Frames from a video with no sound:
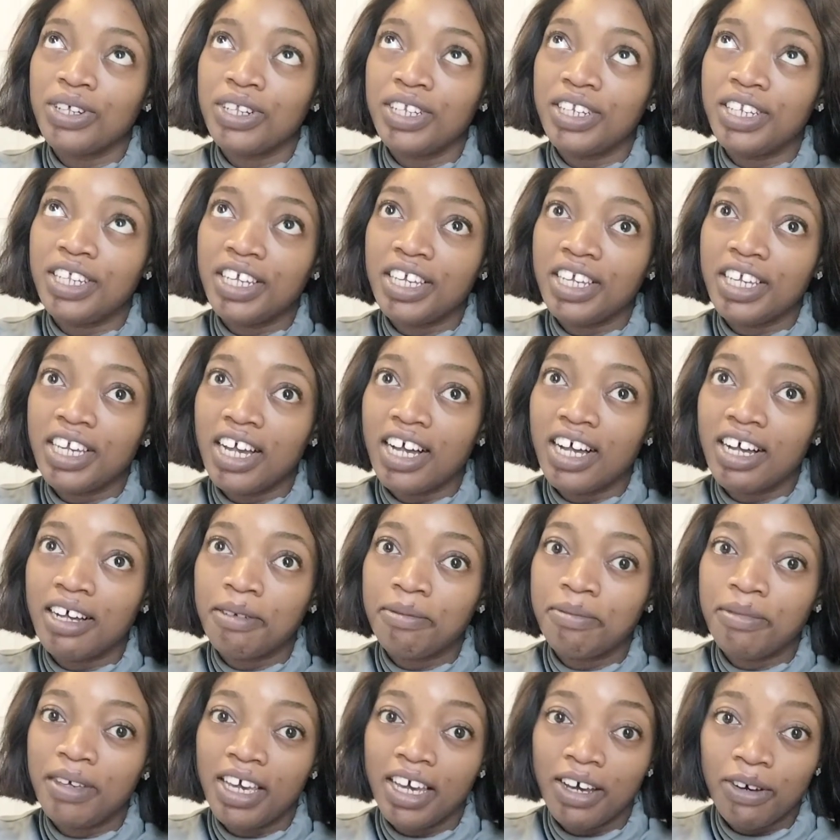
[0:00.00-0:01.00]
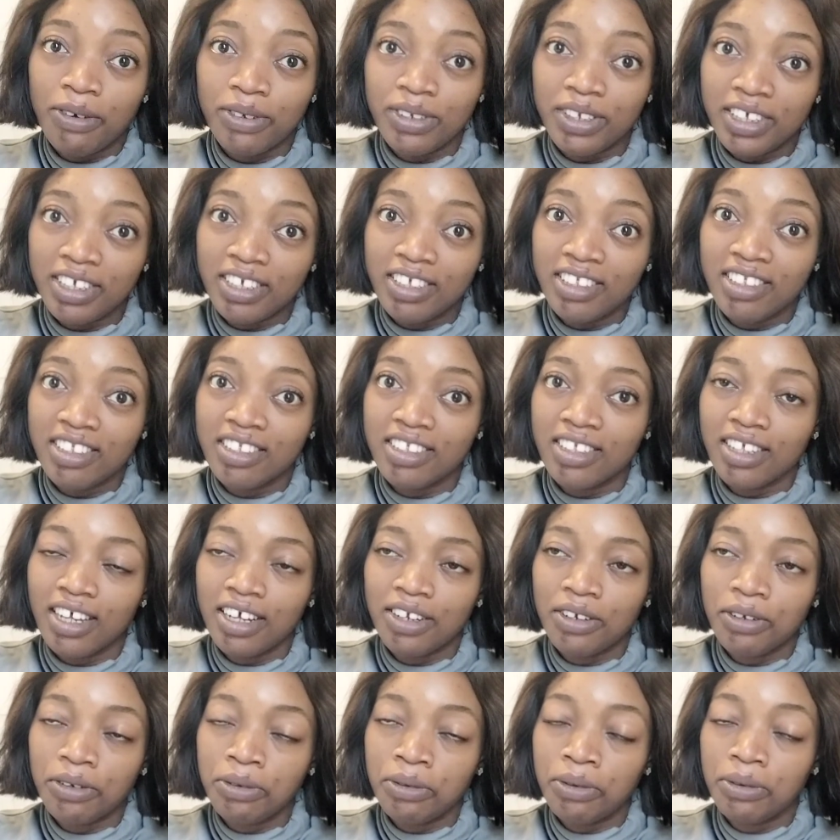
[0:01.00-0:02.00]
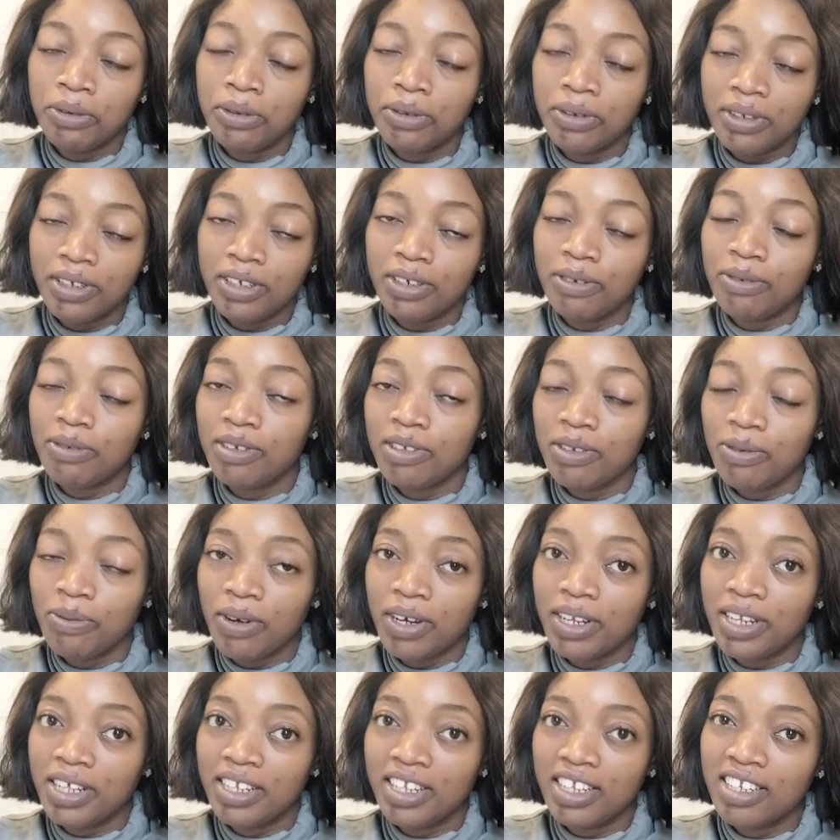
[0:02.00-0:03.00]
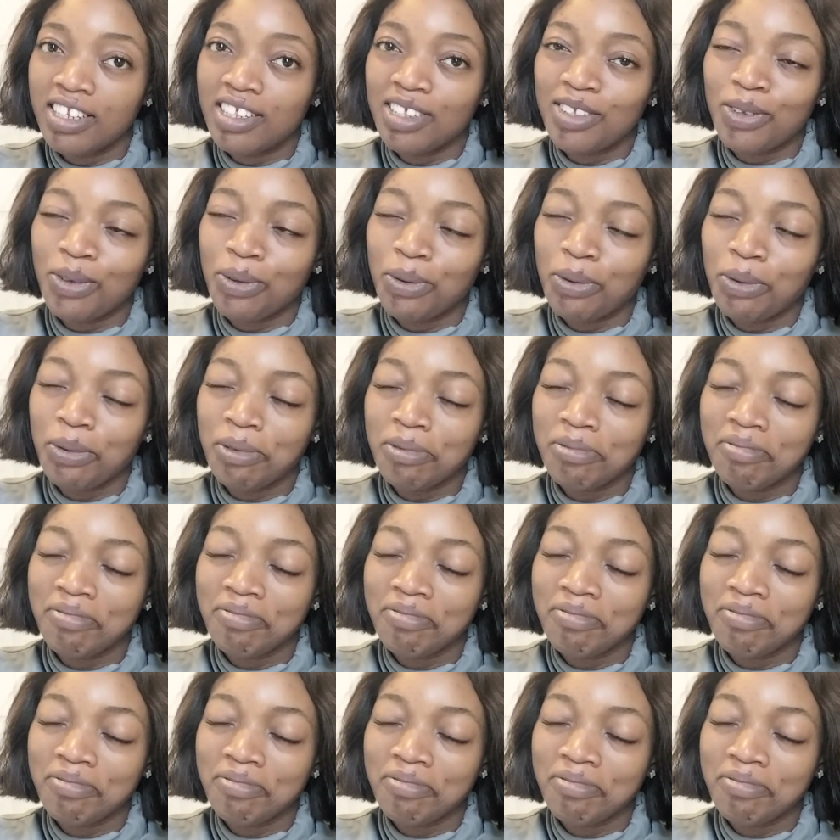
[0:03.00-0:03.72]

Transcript: they held it. I don't know the reason why they did it, so